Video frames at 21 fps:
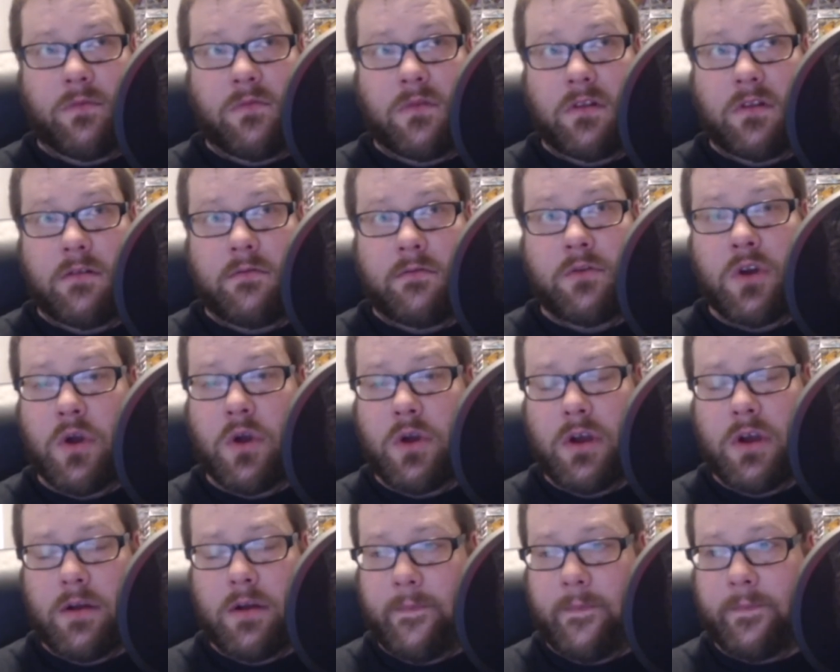New
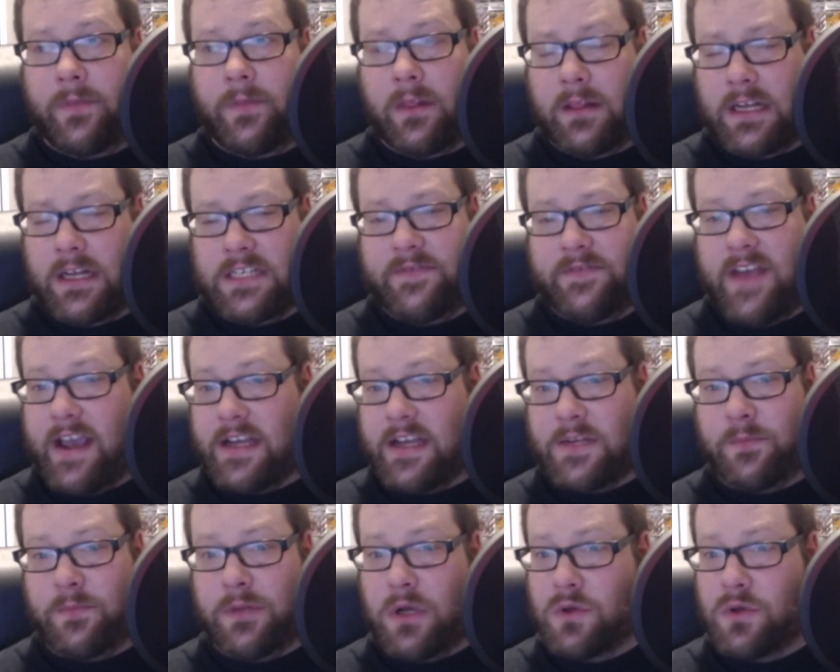Las Vegas
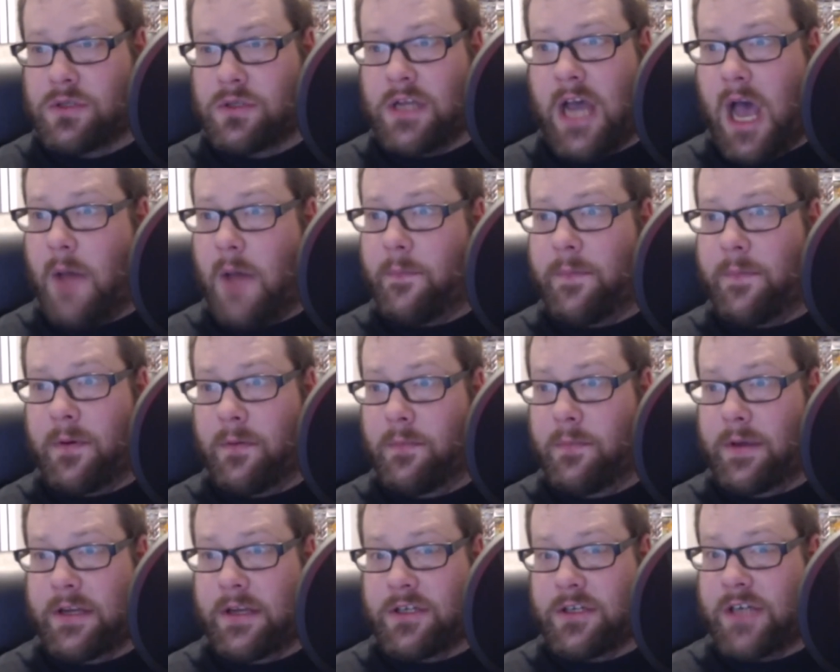blows up
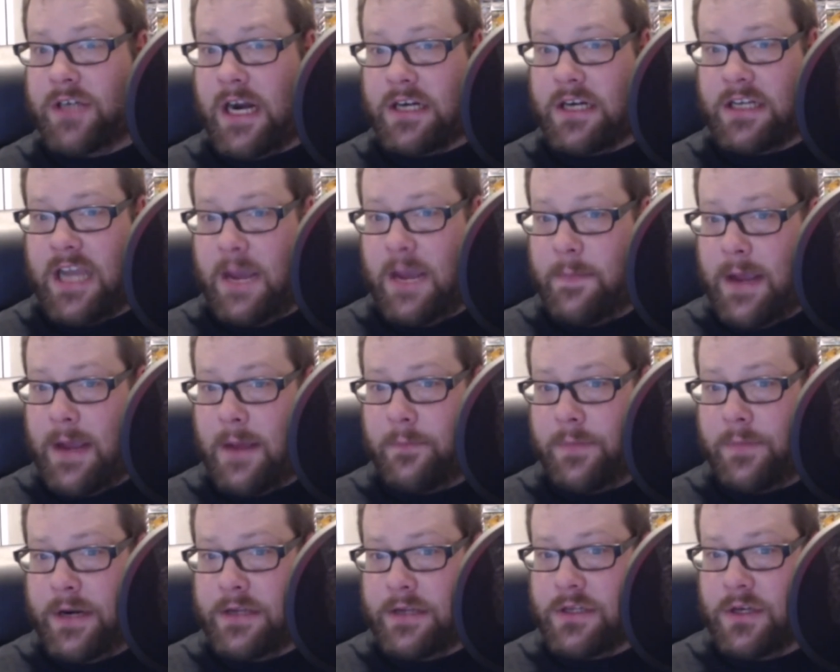because Trash Can Man
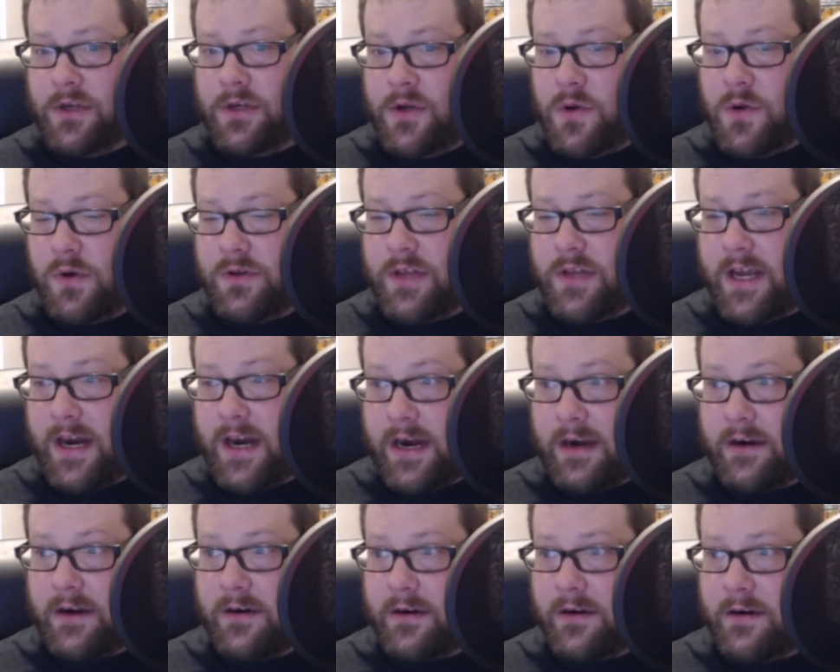brings a nuke
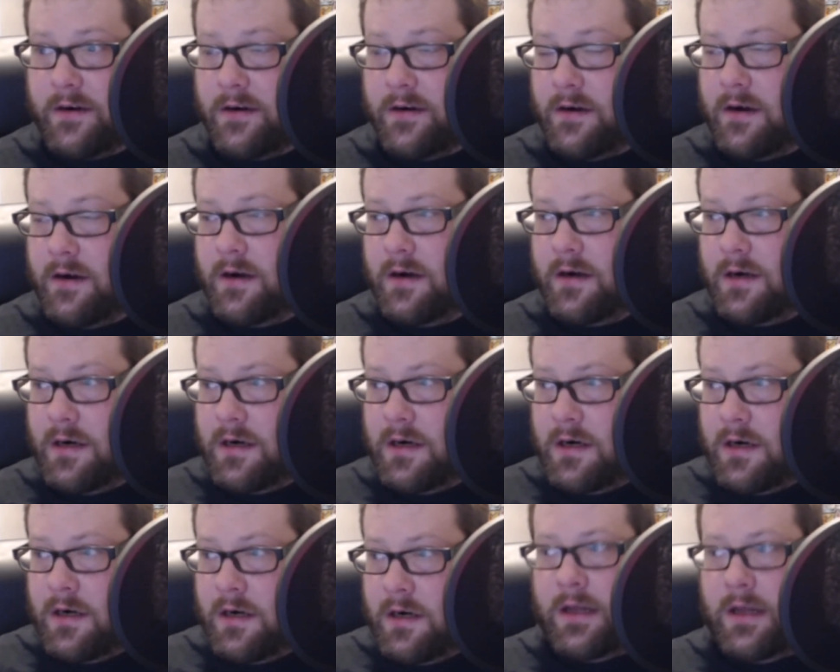there.
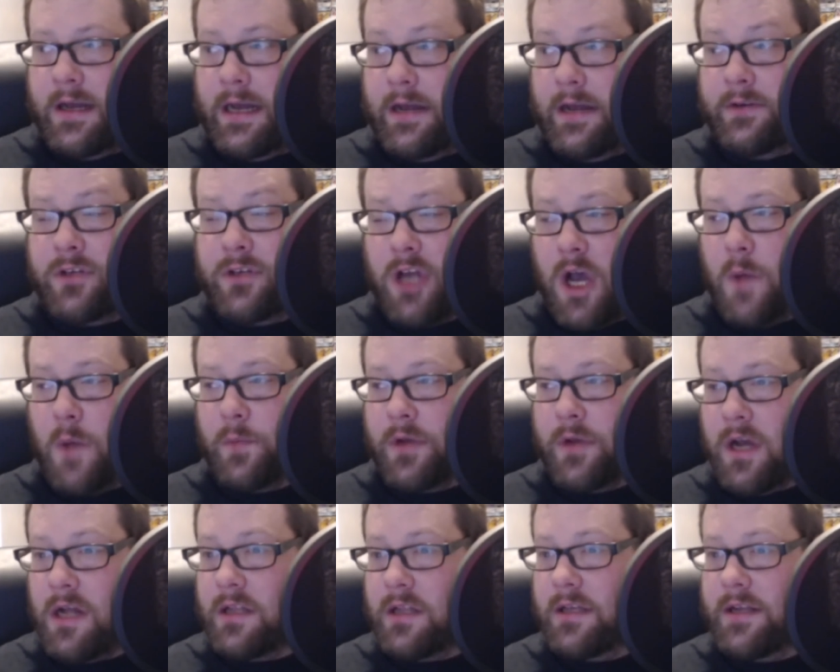Tom
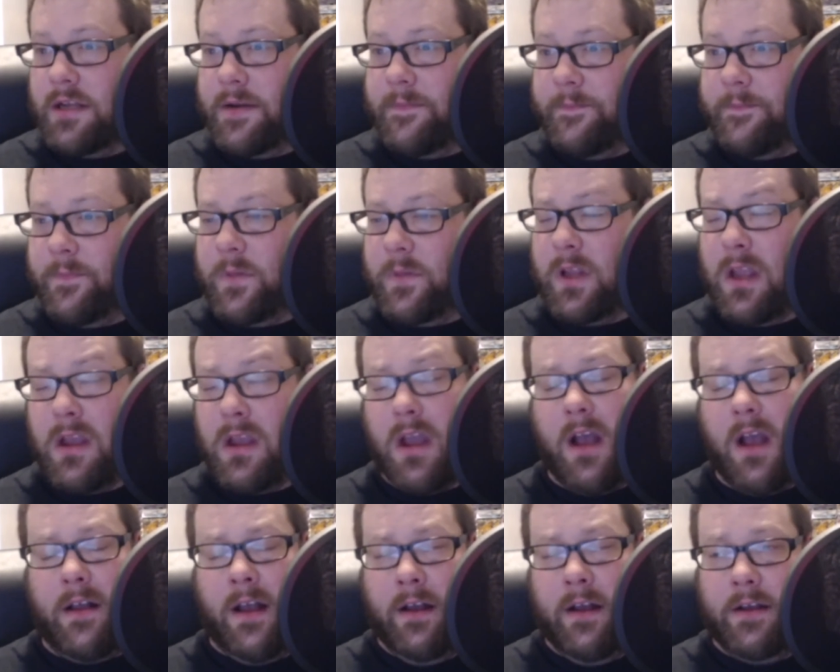Cullen
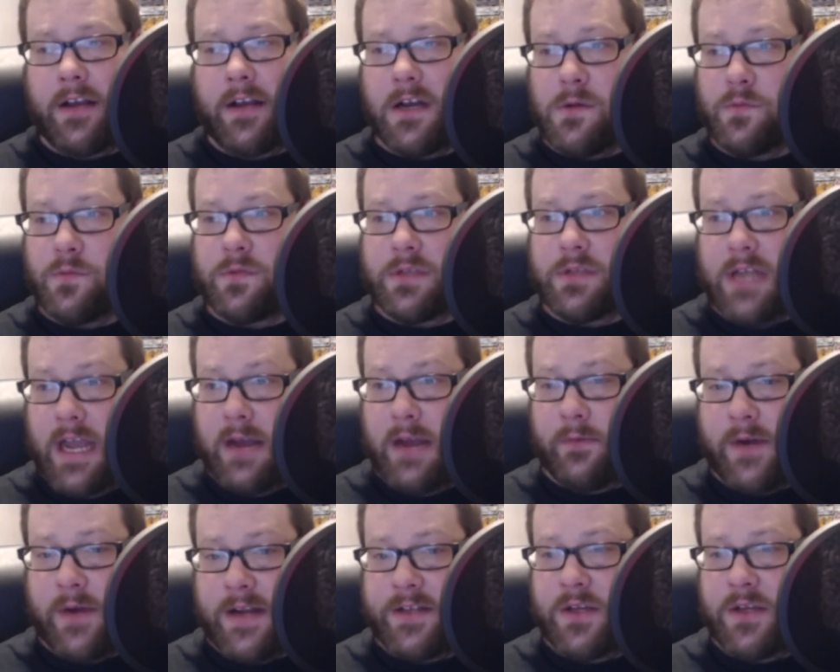comes and
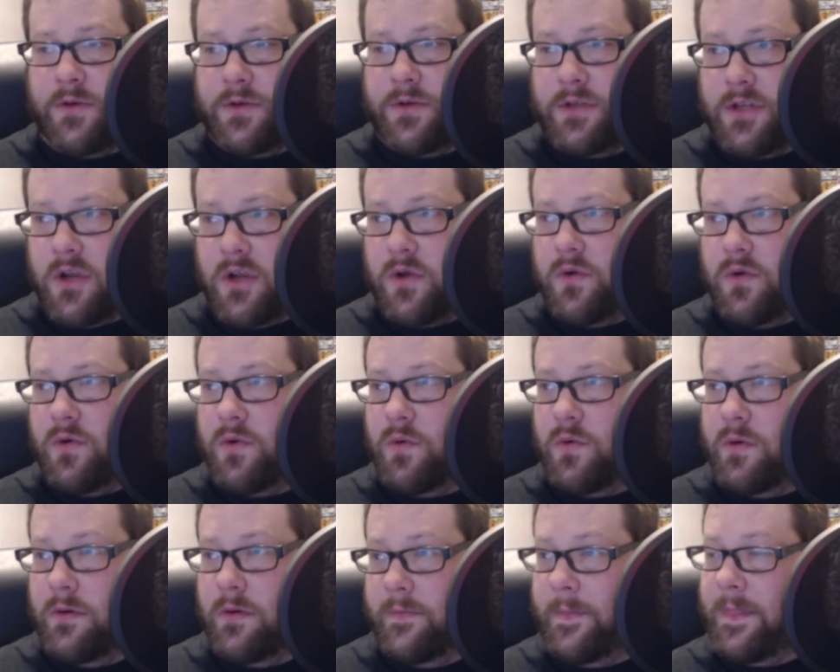rescues Stu.
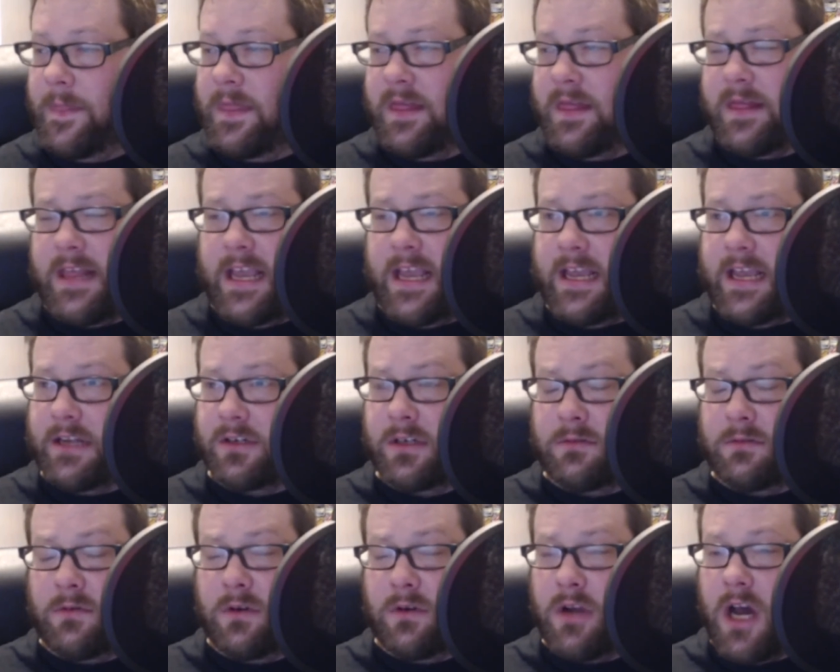They get
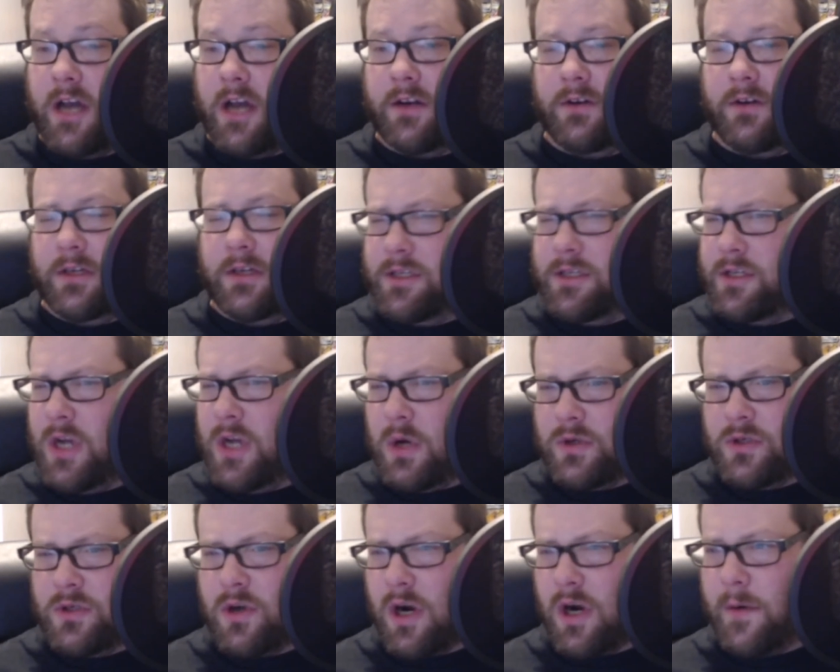caught in a
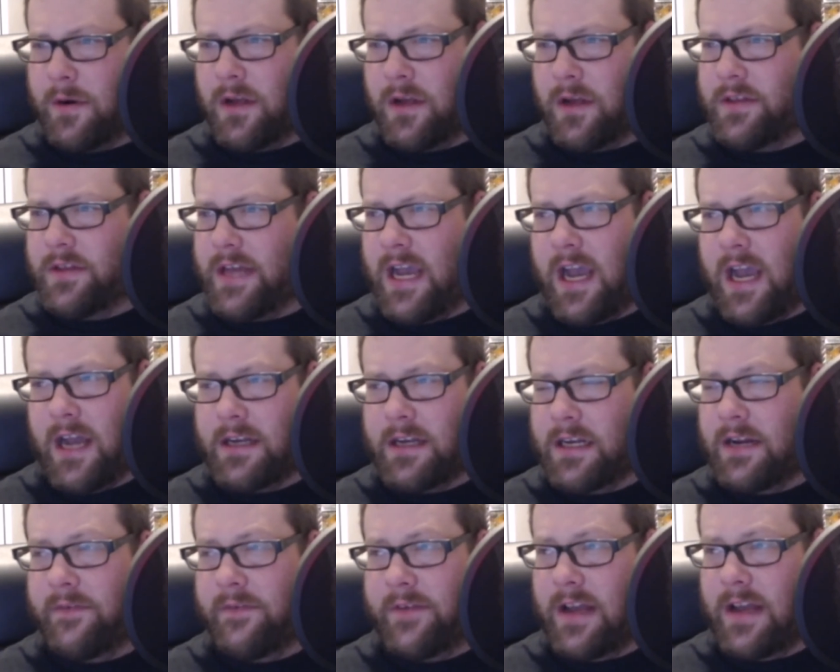snowstorm and all that, and
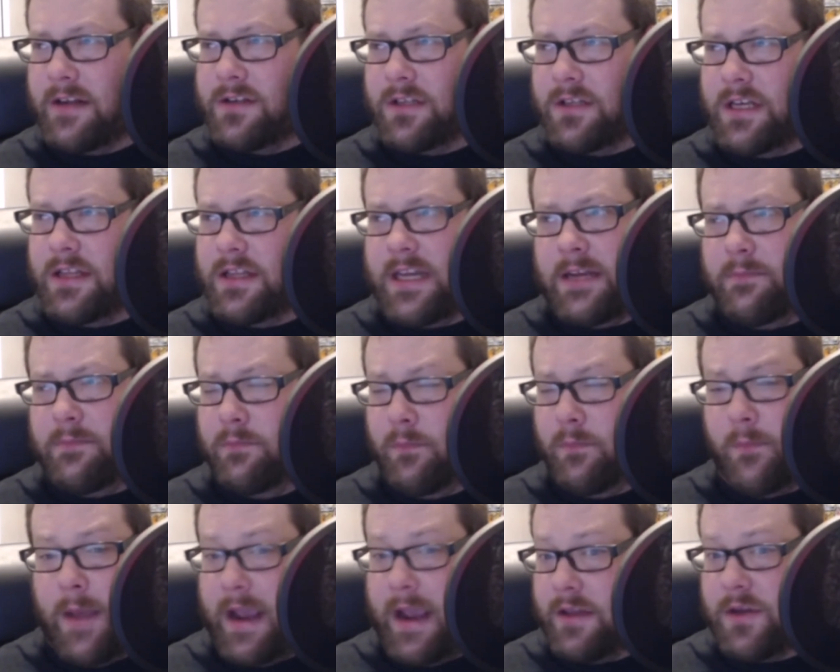eventually they
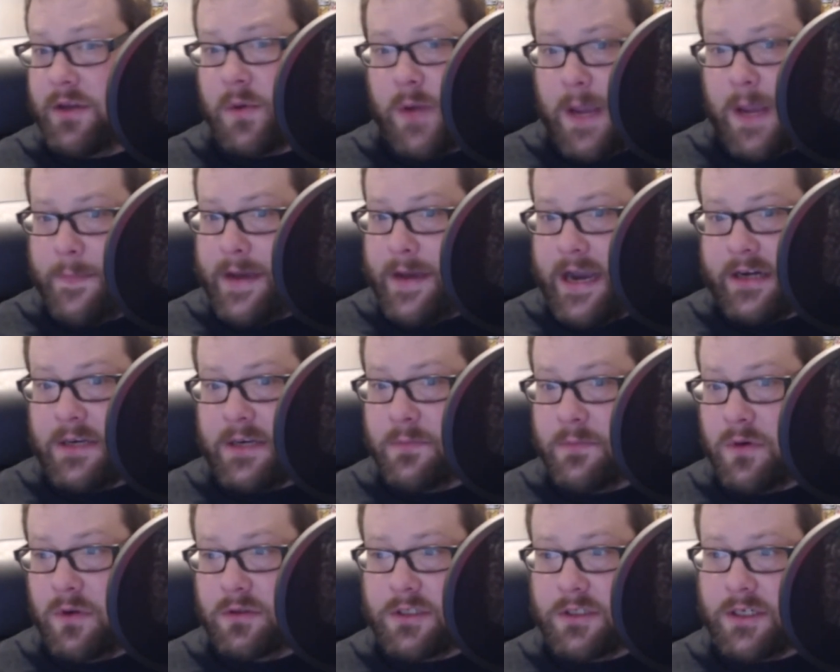make their way back to
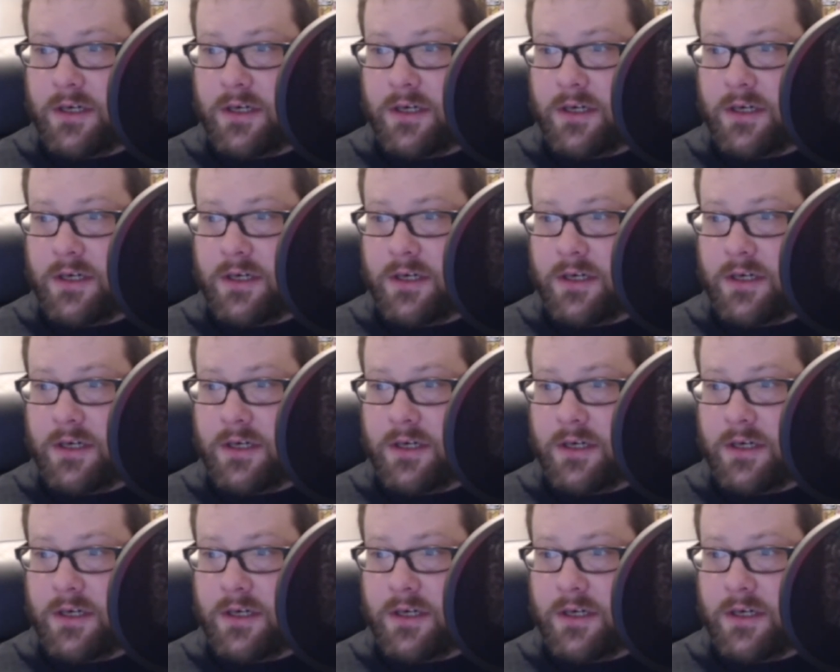Boulder.